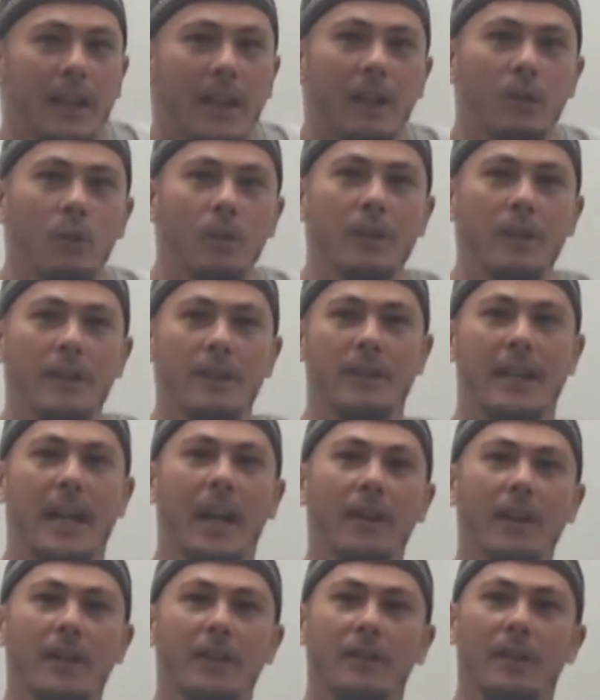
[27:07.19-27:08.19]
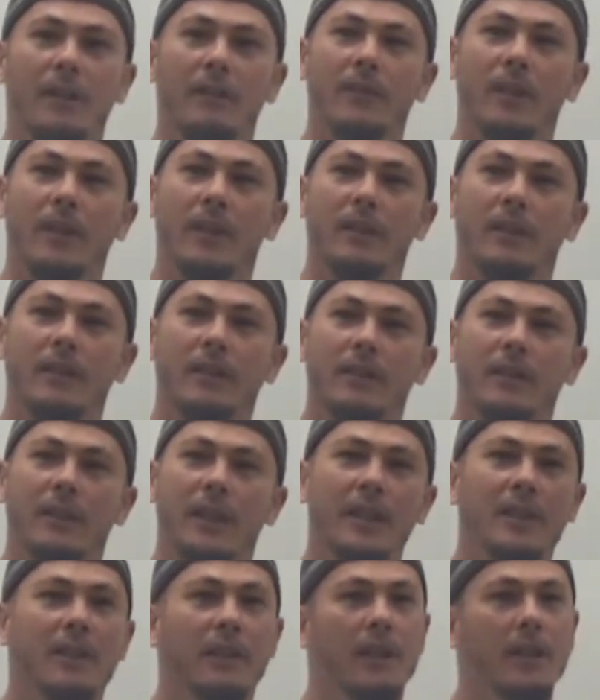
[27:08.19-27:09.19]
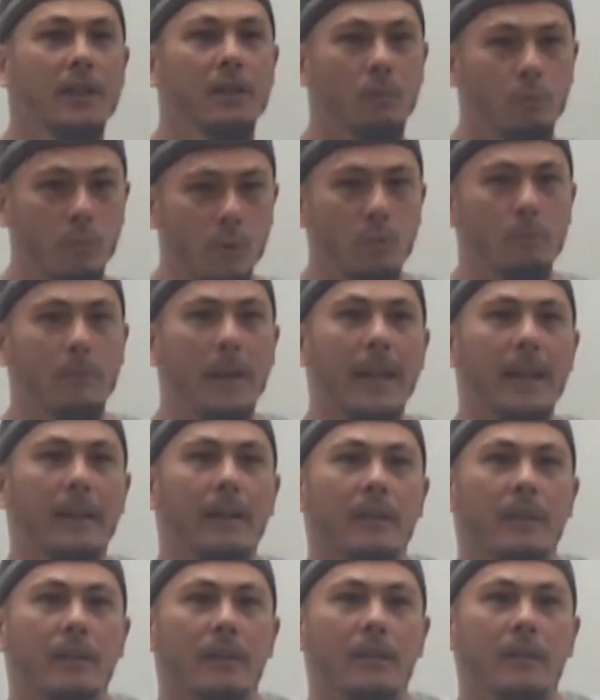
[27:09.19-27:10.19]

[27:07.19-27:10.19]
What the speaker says: And I looked at his character, and I'm like, he's a real man.